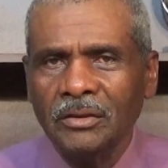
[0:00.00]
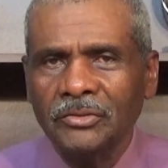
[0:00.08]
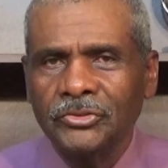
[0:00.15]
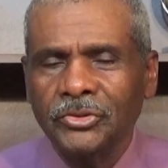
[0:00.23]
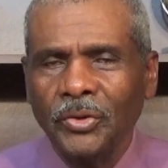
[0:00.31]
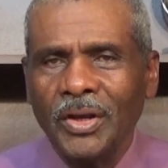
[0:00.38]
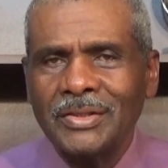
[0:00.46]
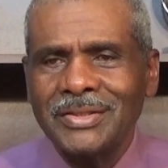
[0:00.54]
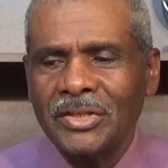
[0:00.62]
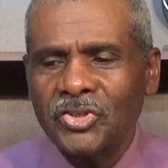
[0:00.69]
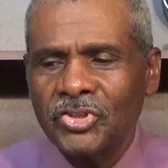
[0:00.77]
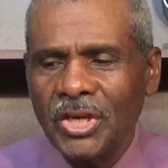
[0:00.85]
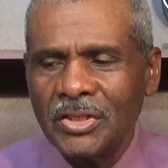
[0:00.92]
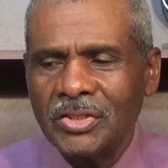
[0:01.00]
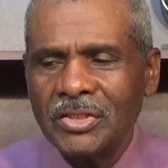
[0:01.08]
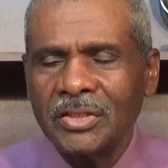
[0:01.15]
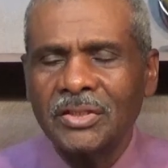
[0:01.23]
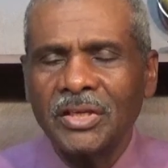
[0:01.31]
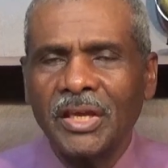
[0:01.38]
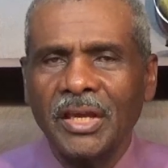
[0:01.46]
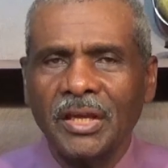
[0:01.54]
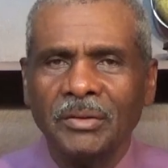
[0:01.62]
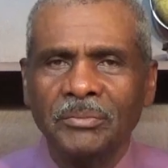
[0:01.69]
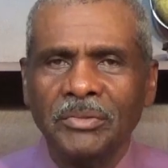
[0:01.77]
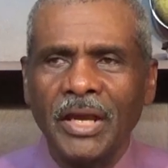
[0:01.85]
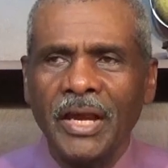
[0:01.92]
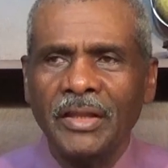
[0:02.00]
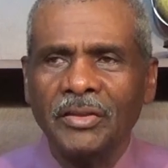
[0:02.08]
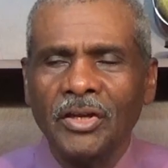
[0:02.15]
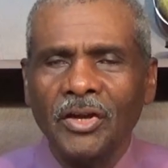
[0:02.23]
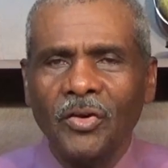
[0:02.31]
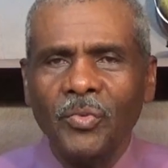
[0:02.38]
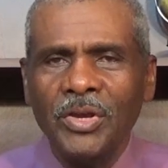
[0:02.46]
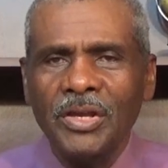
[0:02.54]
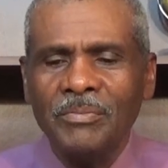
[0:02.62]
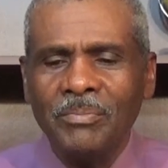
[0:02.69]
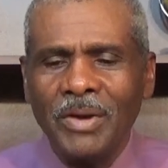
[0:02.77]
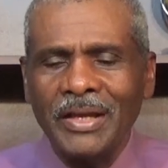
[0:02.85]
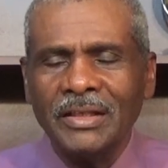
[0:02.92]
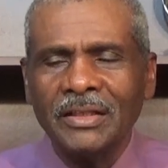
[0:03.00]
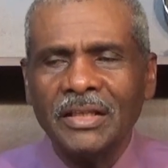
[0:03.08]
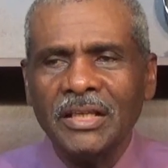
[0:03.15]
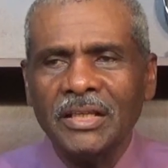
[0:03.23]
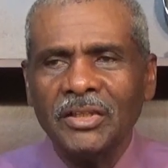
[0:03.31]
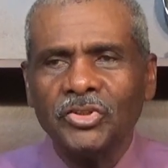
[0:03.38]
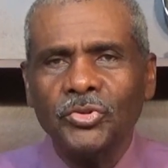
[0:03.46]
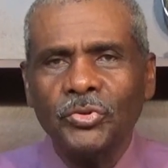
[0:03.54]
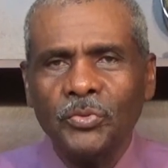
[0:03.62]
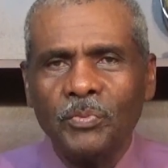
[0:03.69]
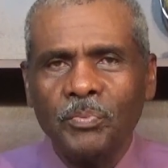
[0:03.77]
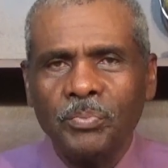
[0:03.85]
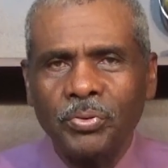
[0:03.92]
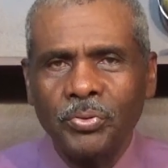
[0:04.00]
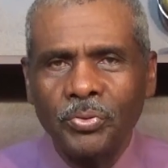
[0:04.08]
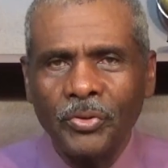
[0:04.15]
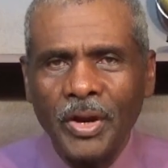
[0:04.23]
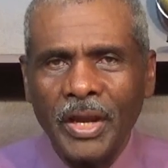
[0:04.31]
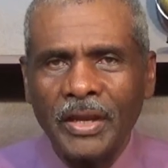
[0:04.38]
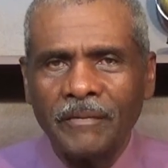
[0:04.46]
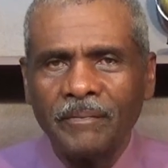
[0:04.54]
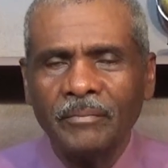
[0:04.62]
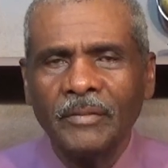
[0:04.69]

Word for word: So I suggested to him that we might need to pray